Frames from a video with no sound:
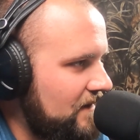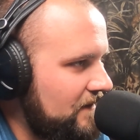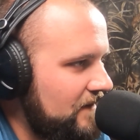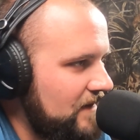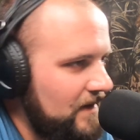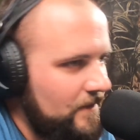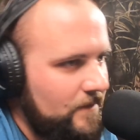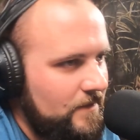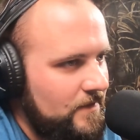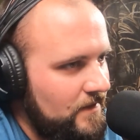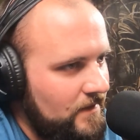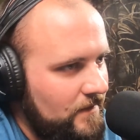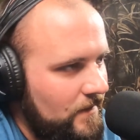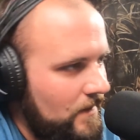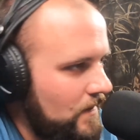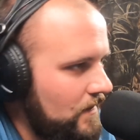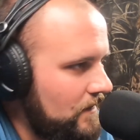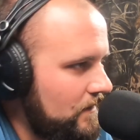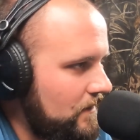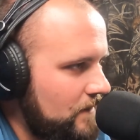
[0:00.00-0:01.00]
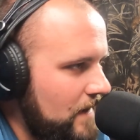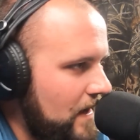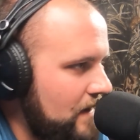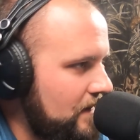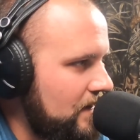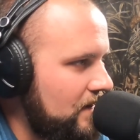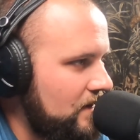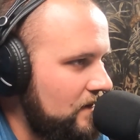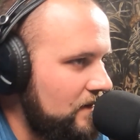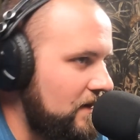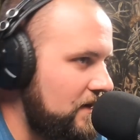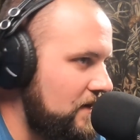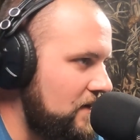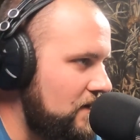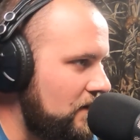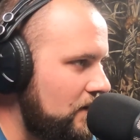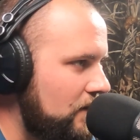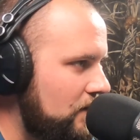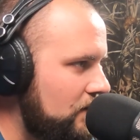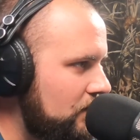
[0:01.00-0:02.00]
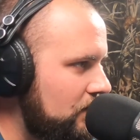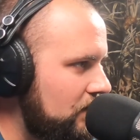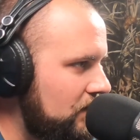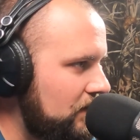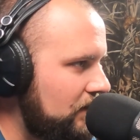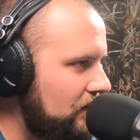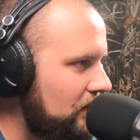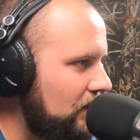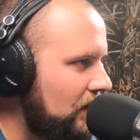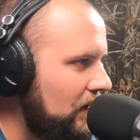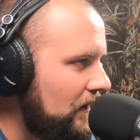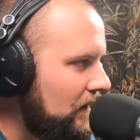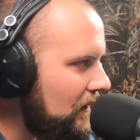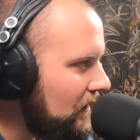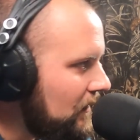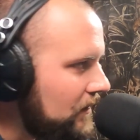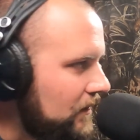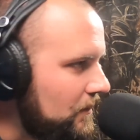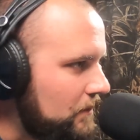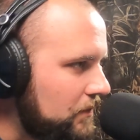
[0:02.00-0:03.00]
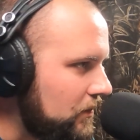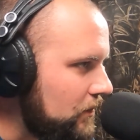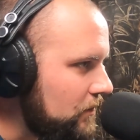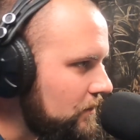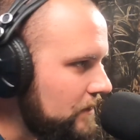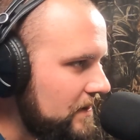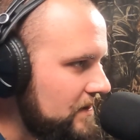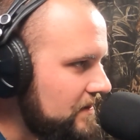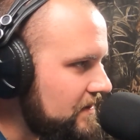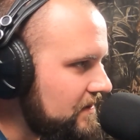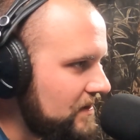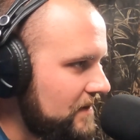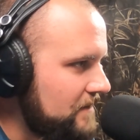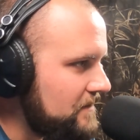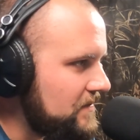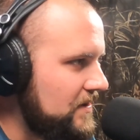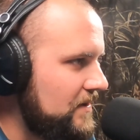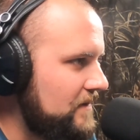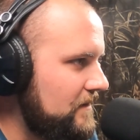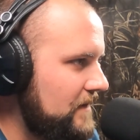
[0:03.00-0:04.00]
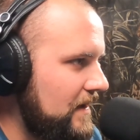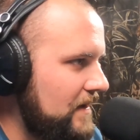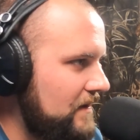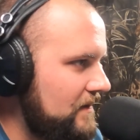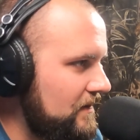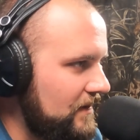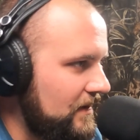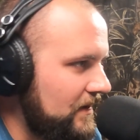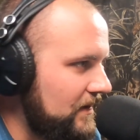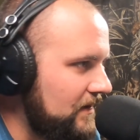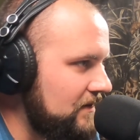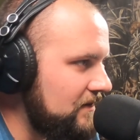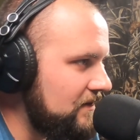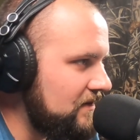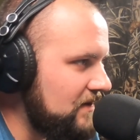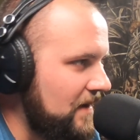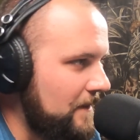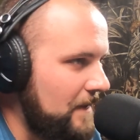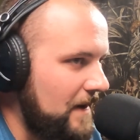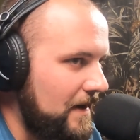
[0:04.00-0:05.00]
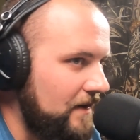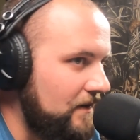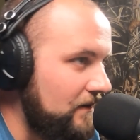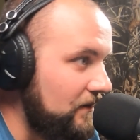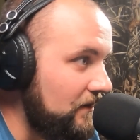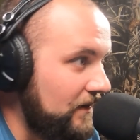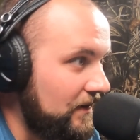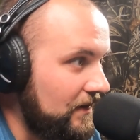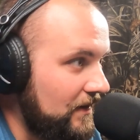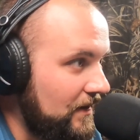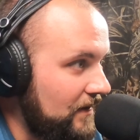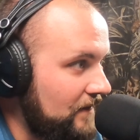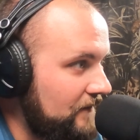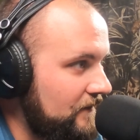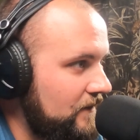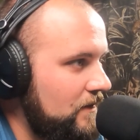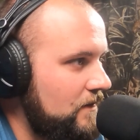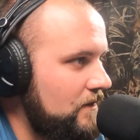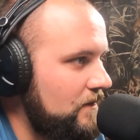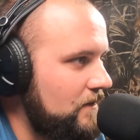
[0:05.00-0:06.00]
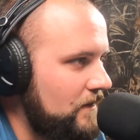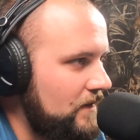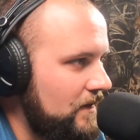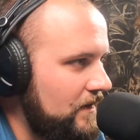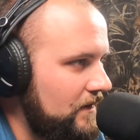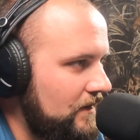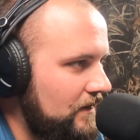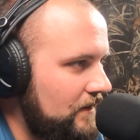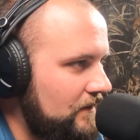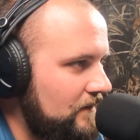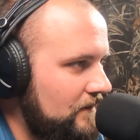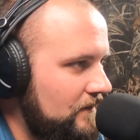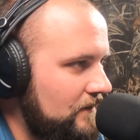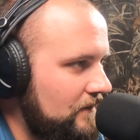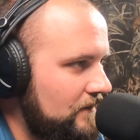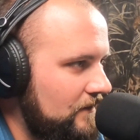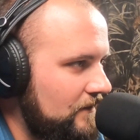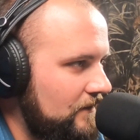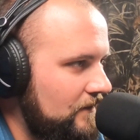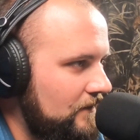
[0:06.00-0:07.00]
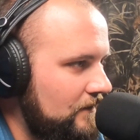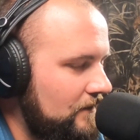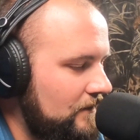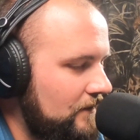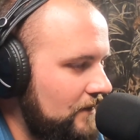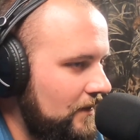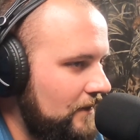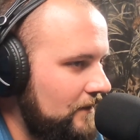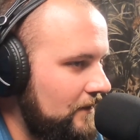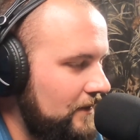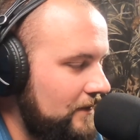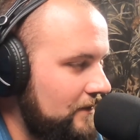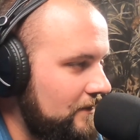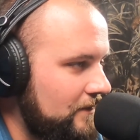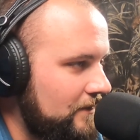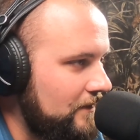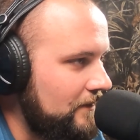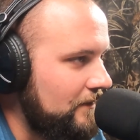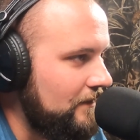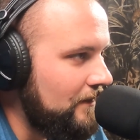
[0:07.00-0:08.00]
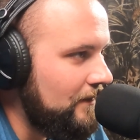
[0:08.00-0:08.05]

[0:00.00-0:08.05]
Like when y'all around here, like y'all go to the Blue Ridge or something, she don't care to like step out there and look at that view or anything. Nope. Oh, then you're screwed.